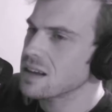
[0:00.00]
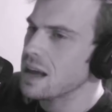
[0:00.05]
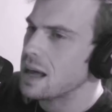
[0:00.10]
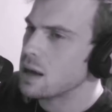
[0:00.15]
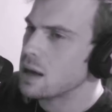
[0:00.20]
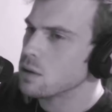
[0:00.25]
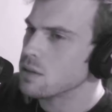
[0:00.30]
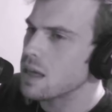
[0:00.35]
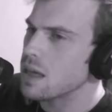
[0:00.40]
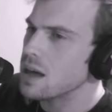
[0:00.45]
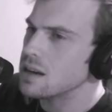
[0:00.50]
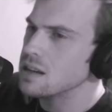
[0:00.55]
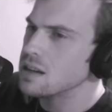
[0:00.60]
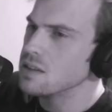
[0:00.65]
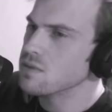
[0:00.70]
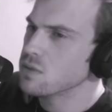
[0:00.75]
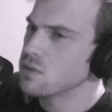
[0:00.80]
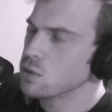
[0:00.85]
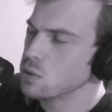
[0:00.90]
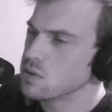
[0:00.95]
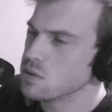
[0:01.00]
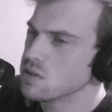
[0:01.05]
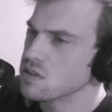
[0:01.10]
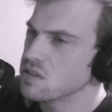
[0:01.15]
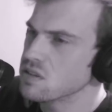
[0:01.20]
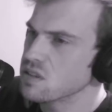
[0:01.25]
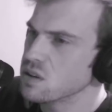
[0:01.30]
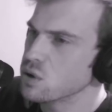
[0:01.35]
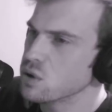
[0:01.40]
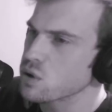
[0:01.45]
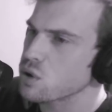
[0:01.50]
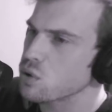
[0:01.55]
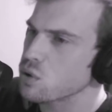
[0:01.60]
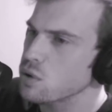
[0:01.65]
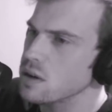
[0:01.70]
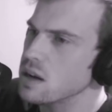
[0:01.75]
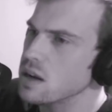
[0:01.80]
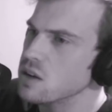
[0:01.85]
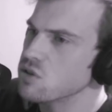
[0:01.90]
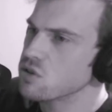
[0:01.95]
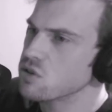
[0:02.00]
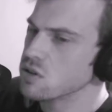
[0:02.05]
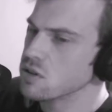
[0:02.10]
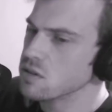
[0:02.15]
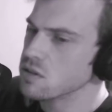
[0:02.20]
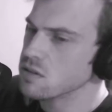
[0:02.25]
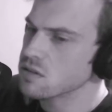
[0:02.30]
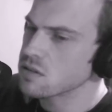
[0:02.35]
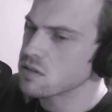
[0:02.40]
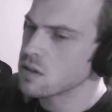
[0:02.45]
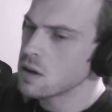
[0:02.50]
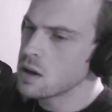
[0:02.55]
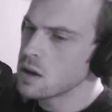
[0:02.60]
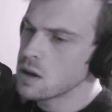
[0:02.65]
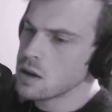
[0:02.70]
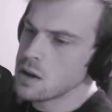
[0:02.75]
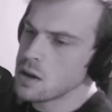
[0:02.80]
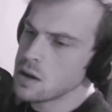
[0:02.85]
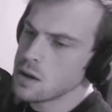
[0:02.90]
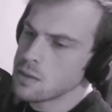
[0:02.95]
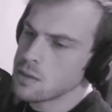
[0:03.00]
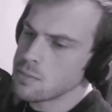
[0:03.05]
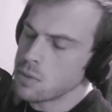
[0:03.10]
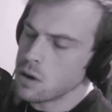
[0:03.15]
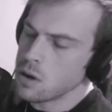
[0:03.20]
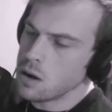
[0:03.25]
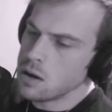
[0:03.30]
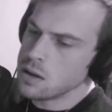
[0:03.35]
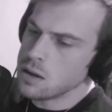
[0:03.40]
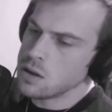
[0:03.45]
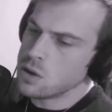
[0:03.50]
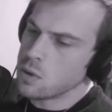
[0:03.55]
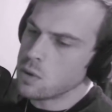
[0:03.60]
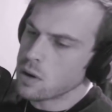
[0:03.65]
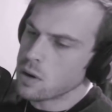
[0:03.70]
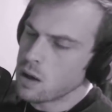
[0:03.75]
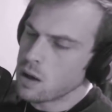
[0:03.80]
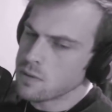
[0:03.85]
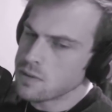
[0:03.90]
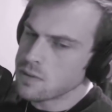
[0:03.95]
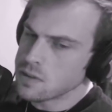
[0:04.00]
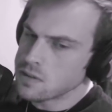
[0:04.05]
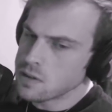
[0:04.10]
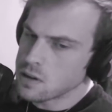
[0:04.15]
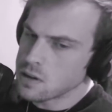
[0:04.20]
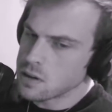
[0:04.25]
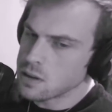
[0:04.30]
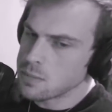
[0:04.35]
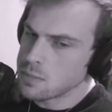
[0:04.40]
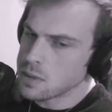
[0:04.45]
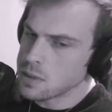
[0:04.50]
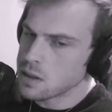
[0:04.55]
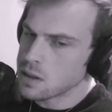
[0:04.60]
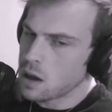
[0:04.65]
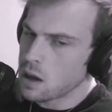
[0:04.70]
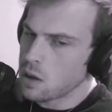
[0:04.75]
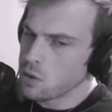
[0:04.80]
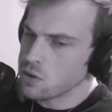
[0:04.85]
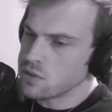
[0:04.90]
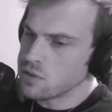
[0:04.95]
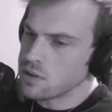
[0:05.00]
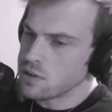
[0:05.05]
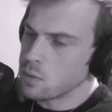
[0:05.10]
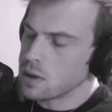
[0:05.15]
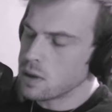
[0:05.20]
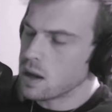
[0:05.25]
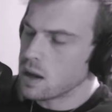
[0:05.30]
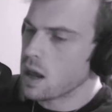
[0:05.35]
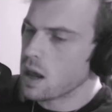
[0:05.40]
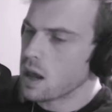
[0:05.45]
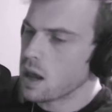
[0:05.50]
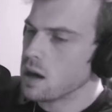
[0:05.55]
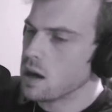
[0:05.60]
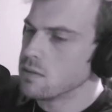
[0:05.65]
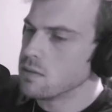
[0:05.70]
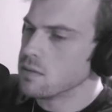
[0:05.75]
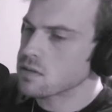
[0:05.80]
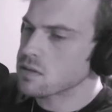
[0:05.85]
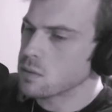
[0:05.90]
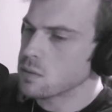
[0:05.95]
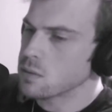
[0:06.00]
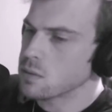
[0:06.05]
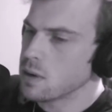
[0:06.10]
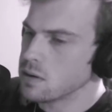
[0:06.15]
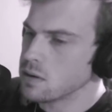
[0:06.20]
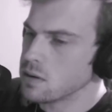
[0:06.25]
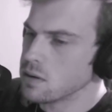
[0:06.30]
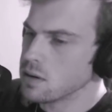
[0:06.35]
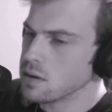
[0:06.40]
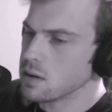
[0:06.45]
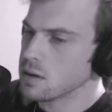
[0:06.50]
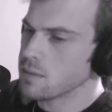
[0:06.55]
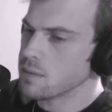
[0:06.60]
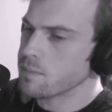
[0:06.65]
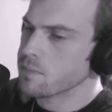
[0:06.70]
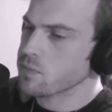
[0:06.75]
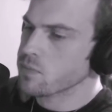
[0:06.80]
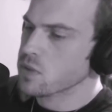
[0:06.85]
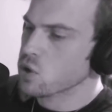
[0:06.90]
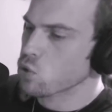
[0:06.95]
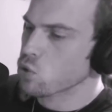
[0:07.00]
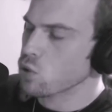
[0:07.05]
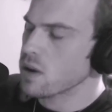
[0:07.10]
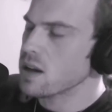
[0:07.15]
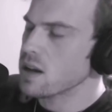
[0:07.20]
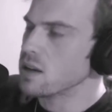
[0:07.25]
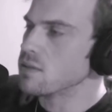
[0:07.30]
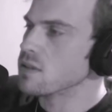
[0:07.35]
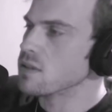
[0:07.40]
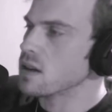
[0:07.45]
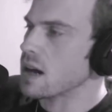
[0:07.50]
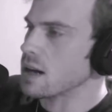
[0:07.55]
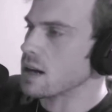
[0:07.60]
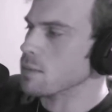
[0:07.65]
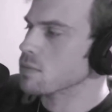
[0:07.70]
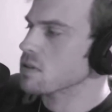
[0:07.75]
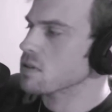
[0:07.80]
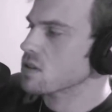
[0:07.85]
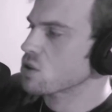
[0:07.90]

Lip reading: how that influences their creations, but it all fits into the mythology we have surrounding creative types.